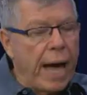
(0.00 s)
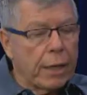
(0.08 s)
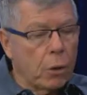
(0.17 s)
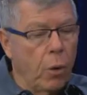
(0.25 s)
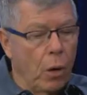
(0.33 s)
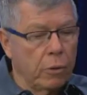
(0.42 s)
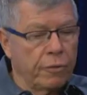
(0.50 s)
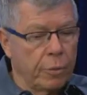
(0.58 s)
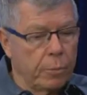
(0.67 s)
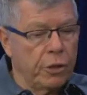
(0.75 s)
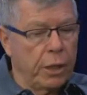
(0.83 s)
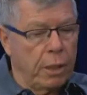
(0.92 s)
that quote
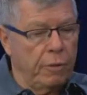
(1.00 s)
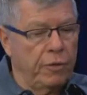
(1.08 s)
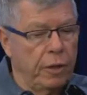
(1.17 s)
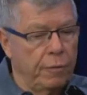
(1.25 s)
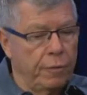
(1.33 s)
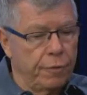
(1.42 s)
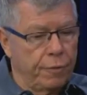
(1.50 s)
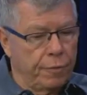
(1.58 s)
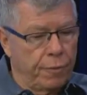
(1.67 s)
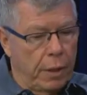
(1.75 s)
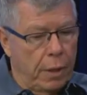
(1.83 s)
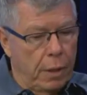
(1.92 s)
from Genevieve
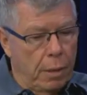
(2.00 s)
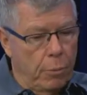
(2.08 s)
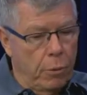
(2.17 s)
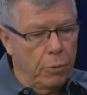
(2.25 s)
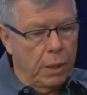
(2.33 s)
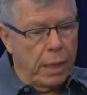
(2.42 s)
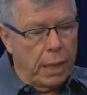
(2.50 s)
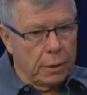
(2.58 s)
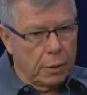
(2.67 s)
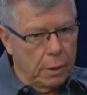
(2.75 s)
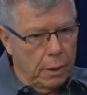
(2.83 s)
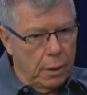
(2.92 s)
Mooney
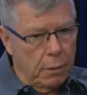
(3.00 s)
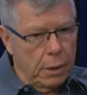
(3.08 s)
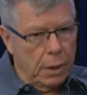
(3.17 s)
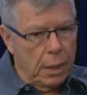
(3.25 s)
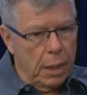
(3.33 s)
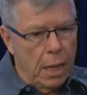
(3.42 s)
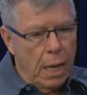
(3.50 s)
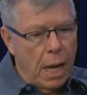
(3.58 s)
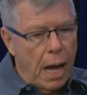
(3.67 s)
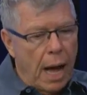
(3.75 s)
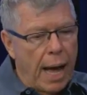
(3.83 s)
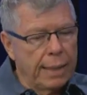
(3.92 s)
Anceloni.
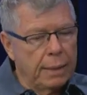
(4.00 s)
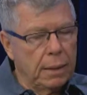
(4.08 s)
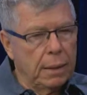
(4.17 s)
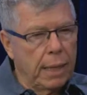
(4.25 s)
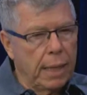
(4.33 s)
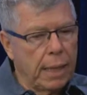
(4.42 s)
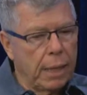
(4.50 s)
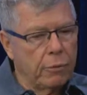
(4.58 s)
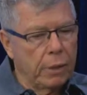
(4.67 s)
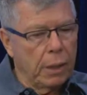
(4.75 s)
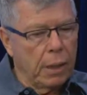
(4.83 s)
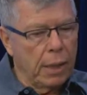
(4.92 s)
I did that. I
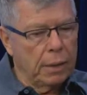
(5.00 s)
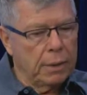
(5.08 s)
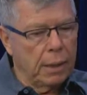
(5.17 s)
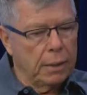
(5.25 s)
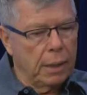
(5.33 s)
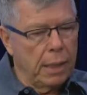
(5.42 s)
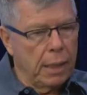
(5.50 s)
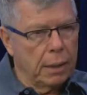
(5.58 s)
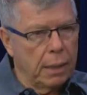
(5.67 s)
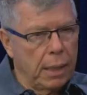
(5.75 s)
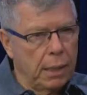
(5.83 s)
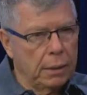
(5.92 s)
realized I did that
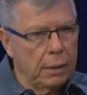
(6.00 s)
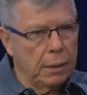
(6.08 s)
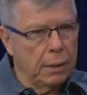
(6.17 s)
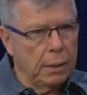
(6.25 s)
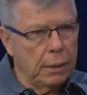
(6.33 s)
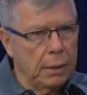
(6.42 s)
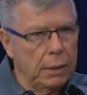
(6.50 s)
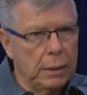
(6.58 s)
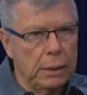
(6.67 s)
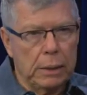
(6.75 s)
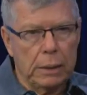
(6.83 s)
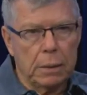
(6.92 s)
in
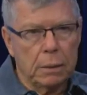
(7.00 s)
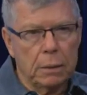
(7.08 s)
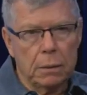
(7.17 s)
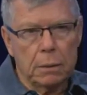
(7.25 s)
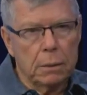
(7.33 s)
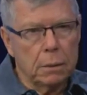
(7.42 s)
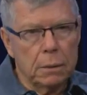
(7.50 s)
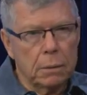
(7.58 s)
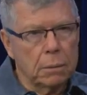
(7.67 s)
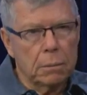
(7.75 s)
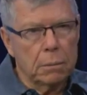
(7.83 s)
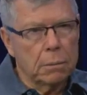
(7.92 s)

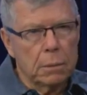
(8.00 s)
19